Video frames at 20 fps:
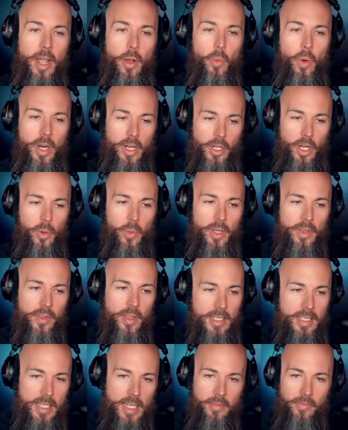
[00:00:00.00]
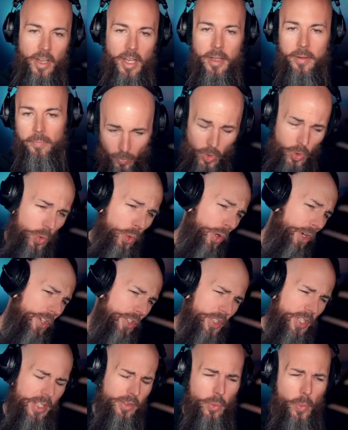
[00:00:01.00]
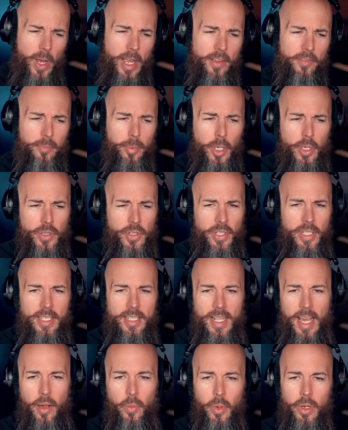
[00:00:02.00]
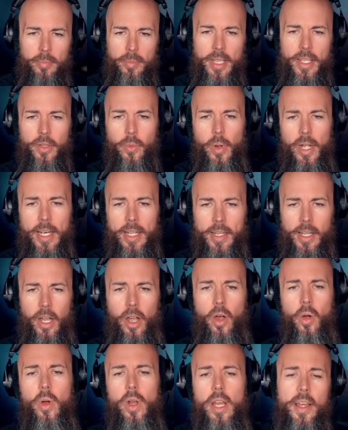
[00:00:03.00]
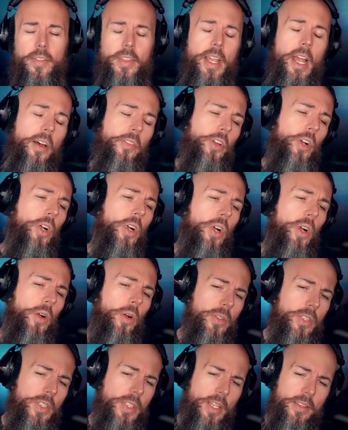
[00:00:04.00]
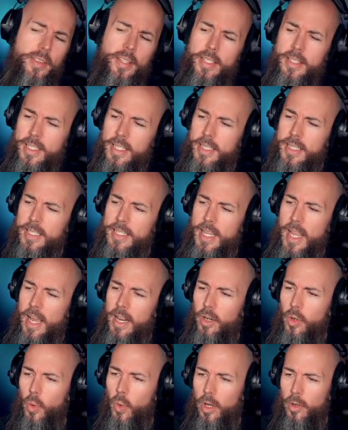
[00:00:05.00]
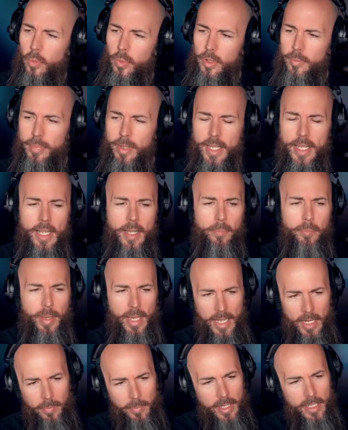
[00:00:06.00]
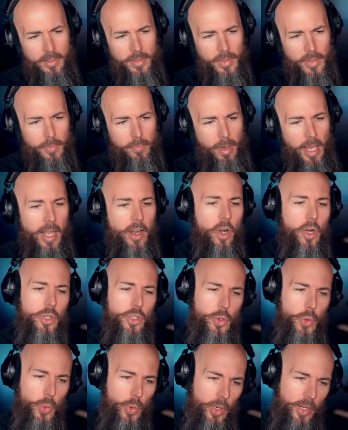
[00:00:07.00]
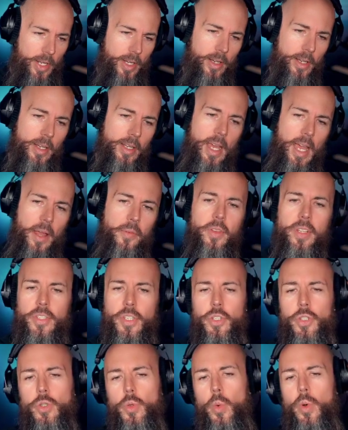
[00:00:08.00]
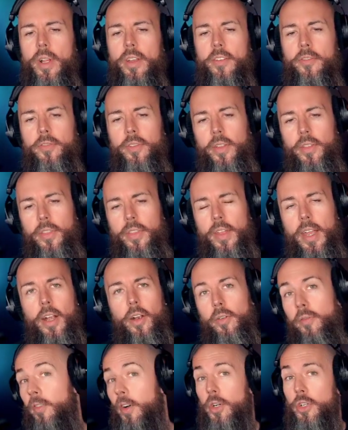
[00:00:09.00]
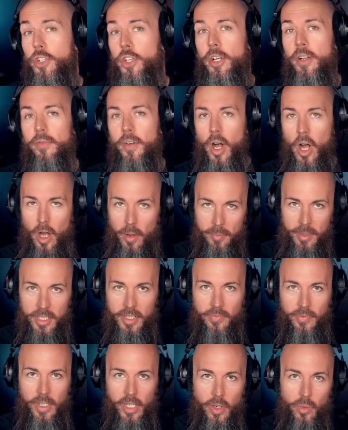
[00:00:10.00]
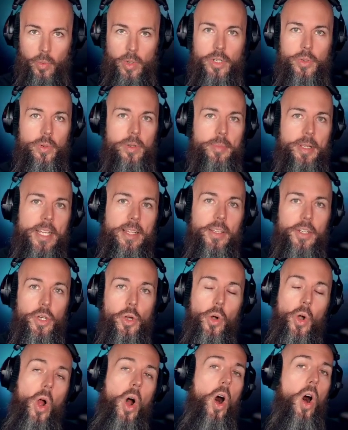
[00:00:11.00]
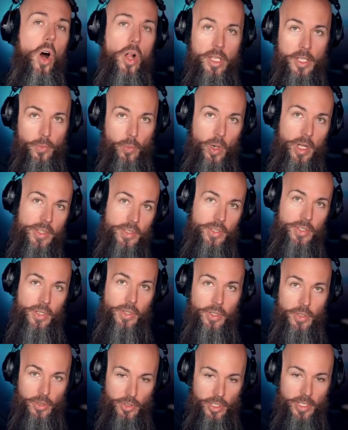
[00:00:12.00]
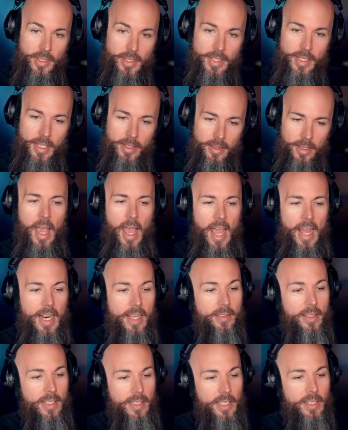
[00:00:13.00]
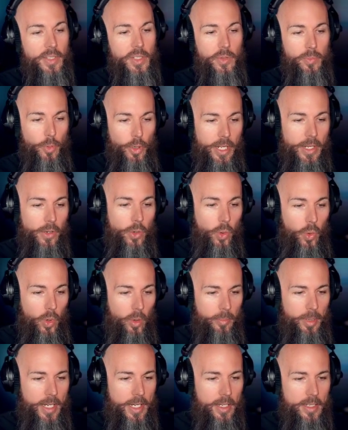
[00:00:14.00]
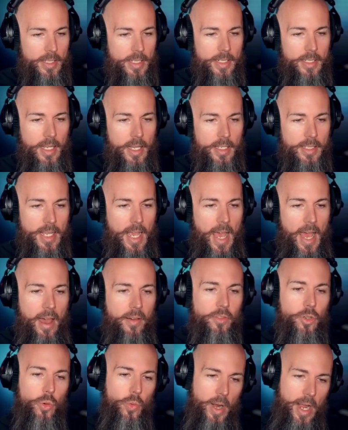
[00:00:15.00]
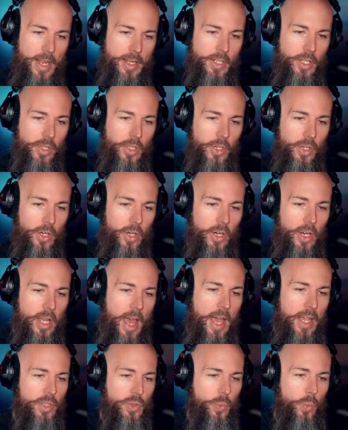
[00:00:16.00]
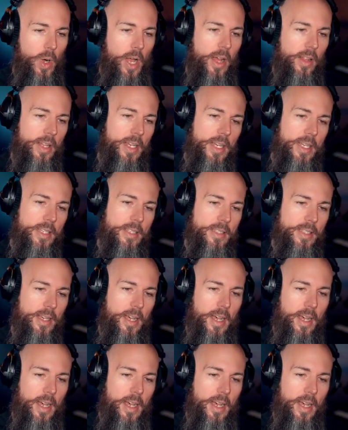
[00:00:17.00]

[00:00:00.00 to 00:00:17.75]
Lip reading: want to go with Diva. Or your synthwave person, that would be the way to go. The other synth that's in this category would be Pigments by Arturia. And this is sort of their version of Omnisphere, which would be your all-in-one solution synth. And I think this is pretty cool because it does have granular as well as